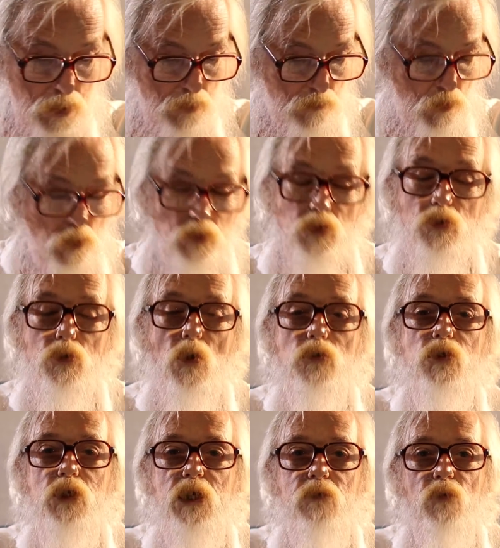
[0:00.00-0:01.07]
Those who know
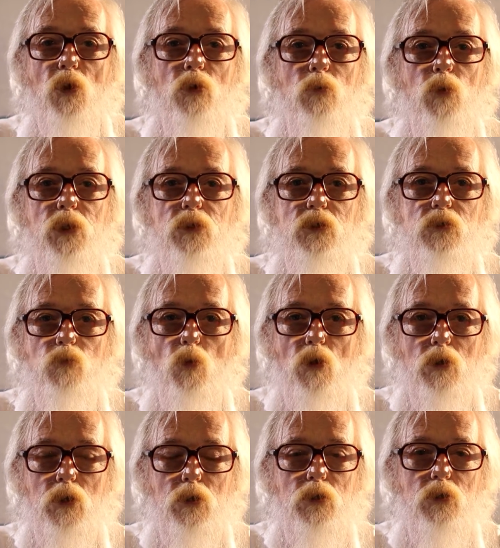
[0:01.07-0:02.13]
Steve Irwin's
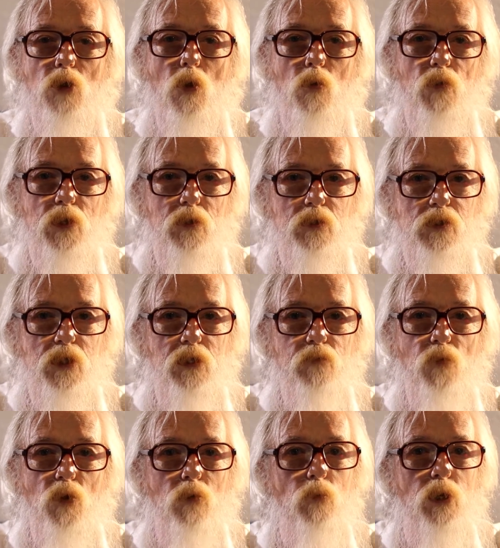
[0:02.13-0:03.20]
work know that Steve
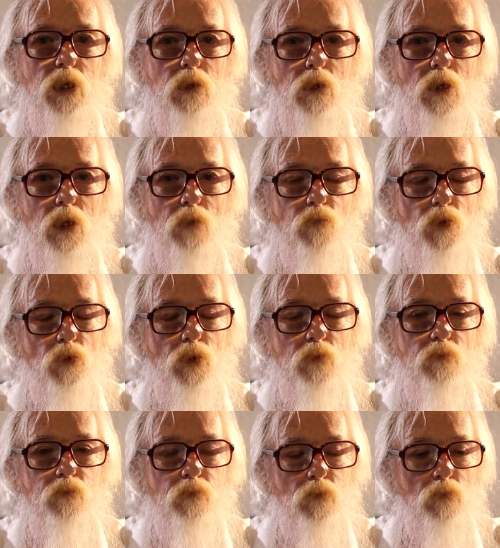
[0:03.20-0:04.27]
Irwin, if you
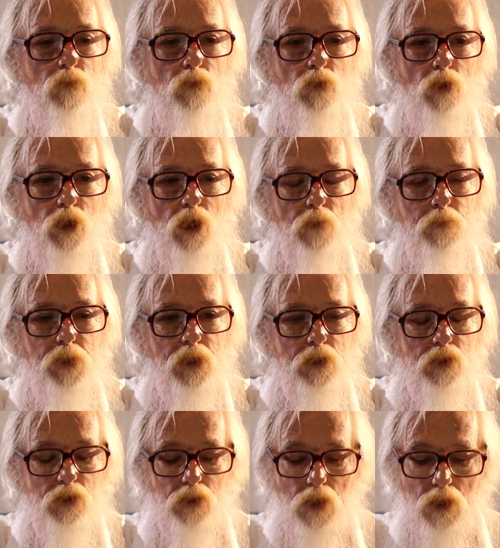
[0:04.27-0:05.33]
can look up
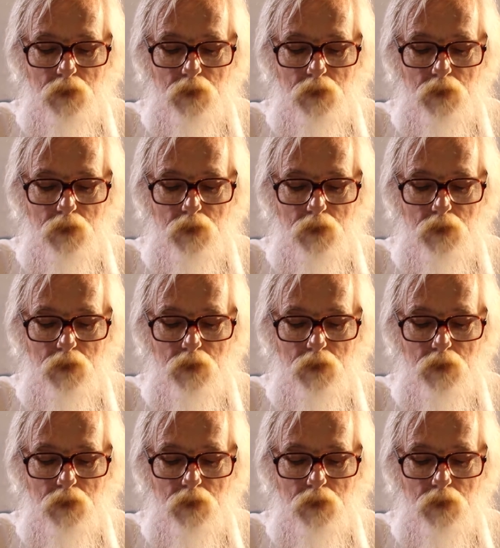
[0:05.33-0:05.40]
his